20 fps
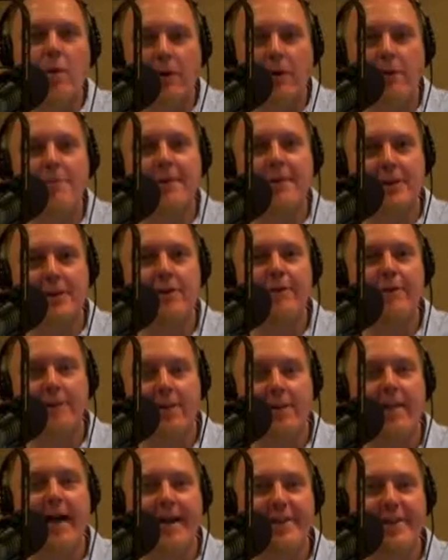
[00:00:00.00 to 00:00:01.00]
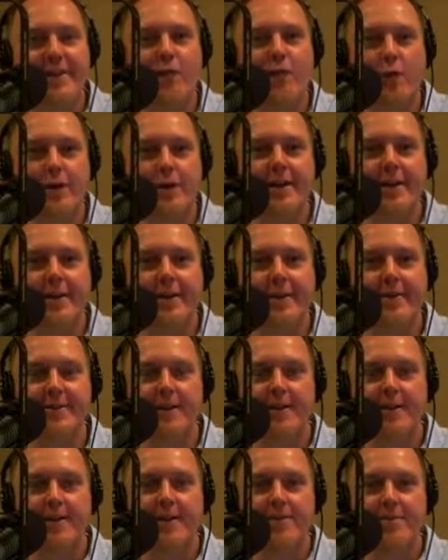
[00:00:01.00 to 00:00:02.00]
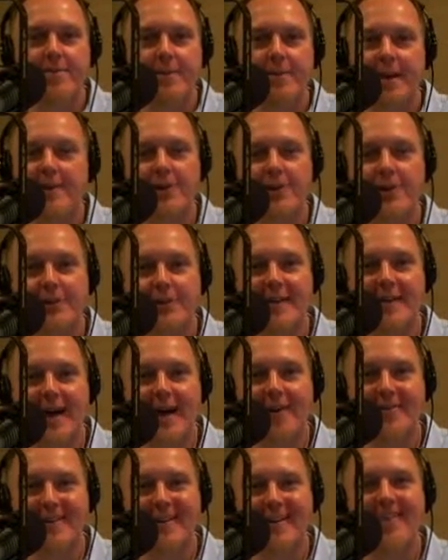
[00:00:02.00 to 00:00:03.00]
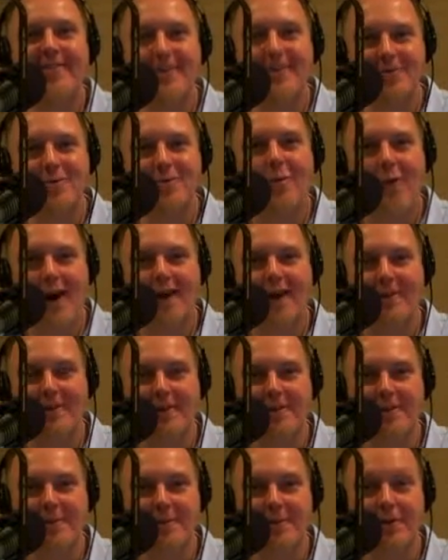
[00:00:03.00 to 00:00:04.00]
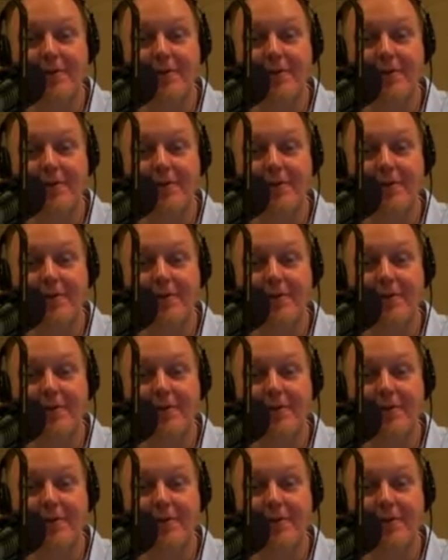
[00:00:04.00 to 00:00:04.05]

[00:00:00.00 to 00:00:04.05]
we've been doing for the last 40 years, it turns out there's water on the moon.